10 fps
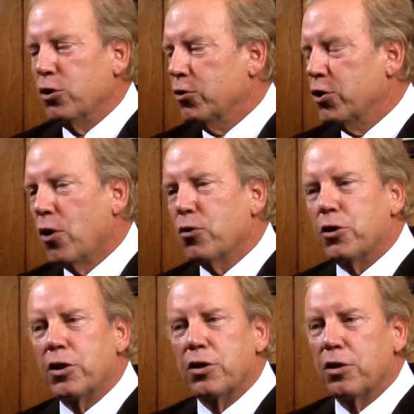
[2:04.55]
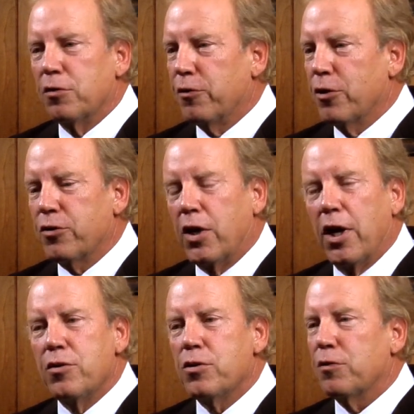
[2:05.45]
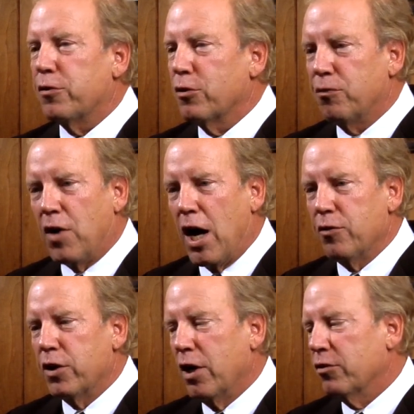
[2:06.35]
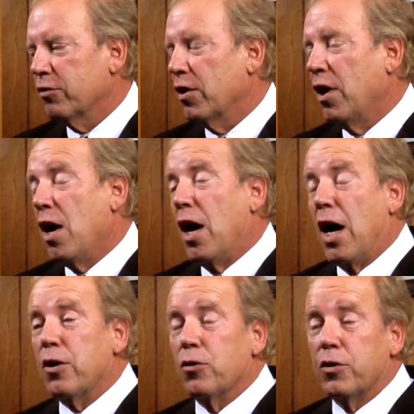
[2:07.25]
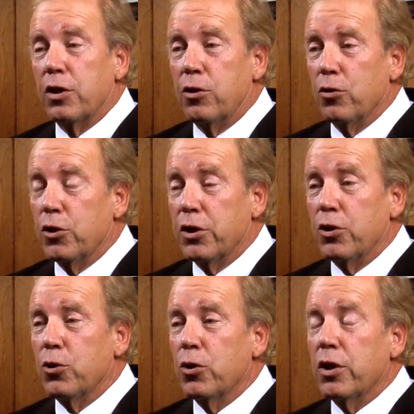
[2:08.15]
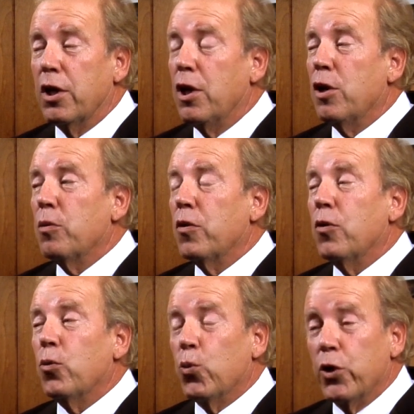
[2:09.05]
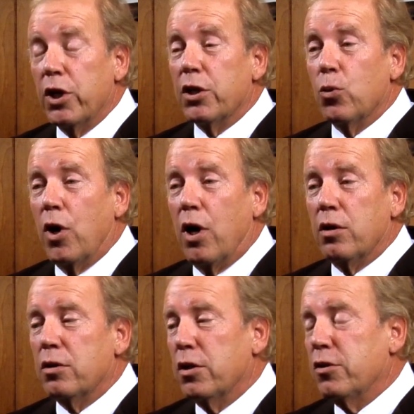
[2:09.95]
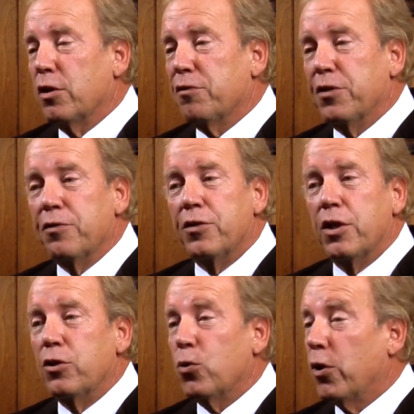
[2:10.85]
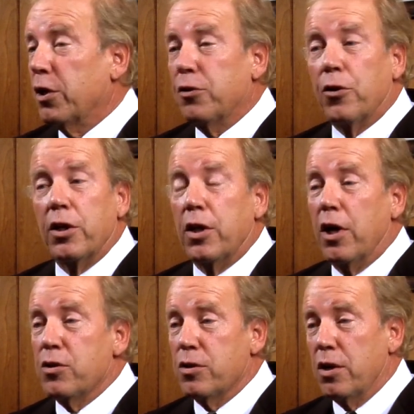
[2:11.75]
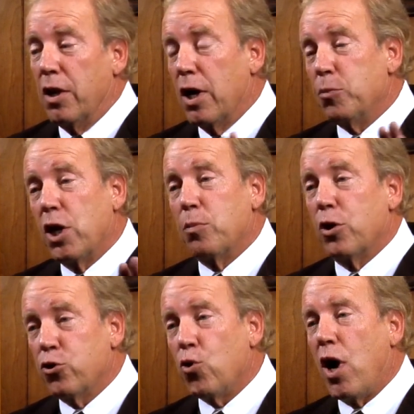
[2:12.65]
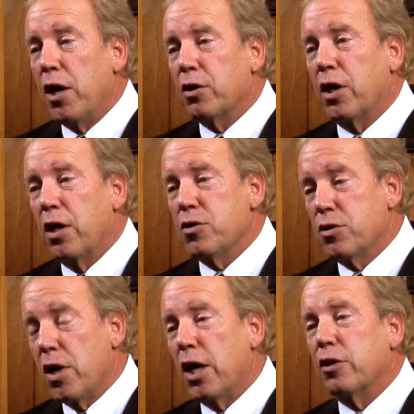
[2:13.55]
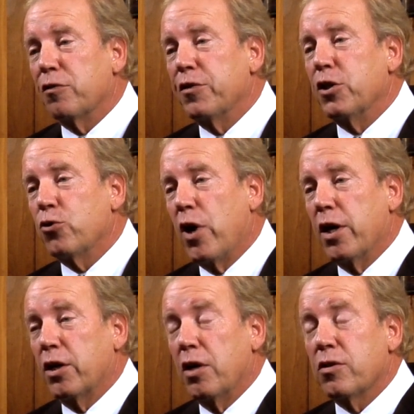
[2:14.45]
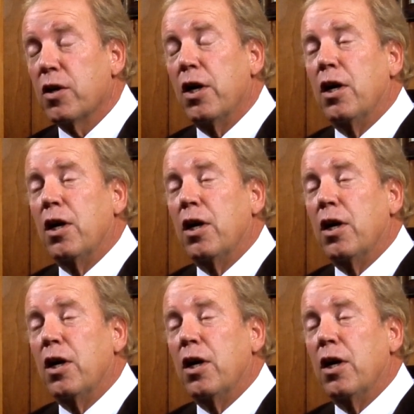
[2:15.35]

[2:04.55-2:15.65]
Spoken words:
You don't learn it in the first case, the first 5 cases. I don't think you learn to do it really well until 15, 20, 30 cases. And I'm talking about trial cases, on your feet, trying cases.